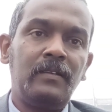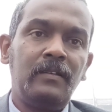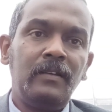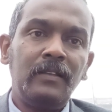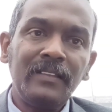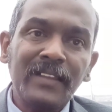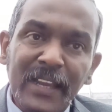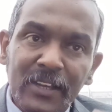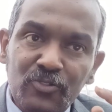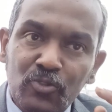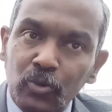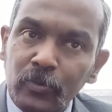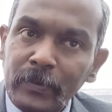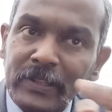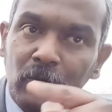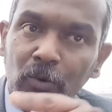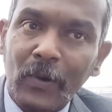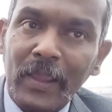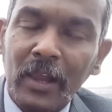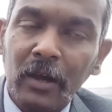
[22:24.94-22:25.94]
That should be
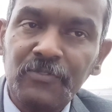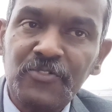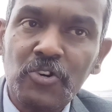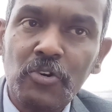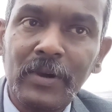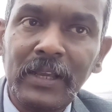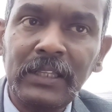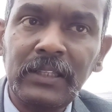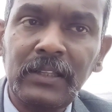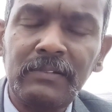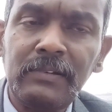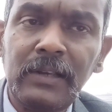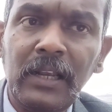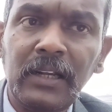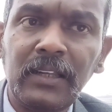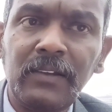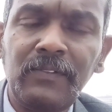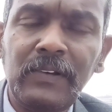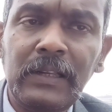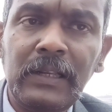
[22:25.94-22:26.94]
the way of drawing the
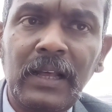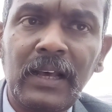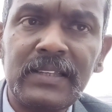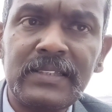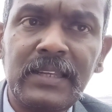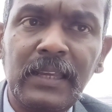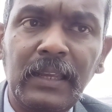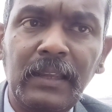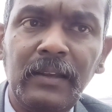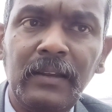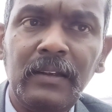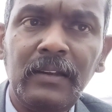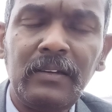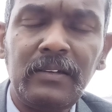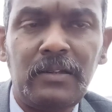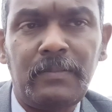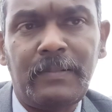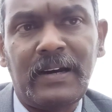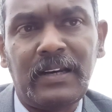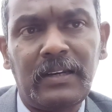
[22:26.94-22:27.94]
relatively elastic
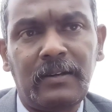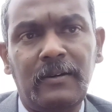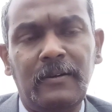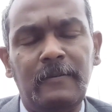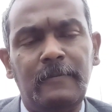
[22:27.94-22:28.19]
demand curve.